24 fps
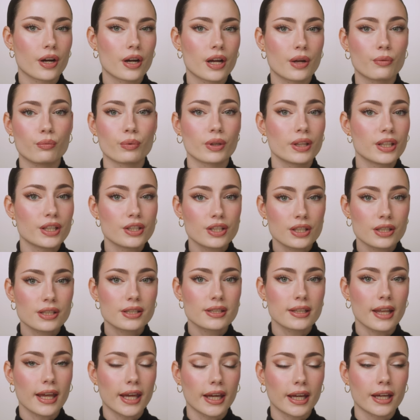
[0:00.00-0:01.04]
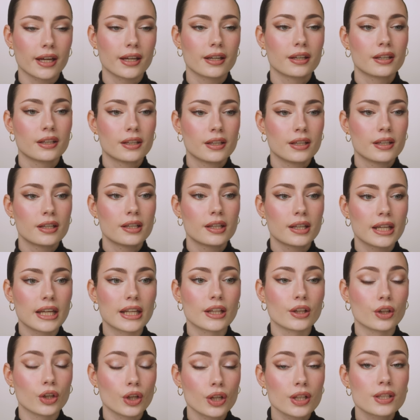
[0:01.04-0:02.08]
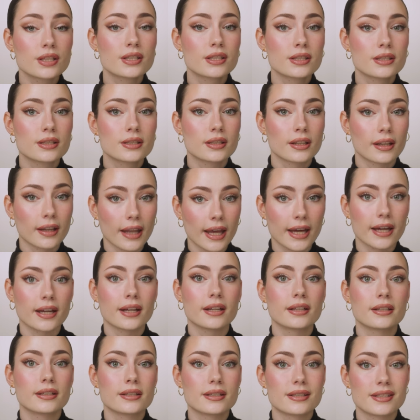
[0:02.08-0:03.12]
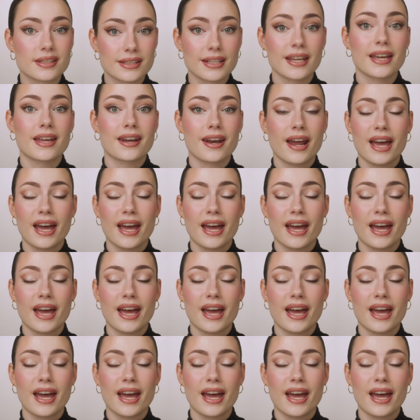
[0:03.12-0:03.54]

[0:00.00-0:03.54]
It really just like, it looks like skin.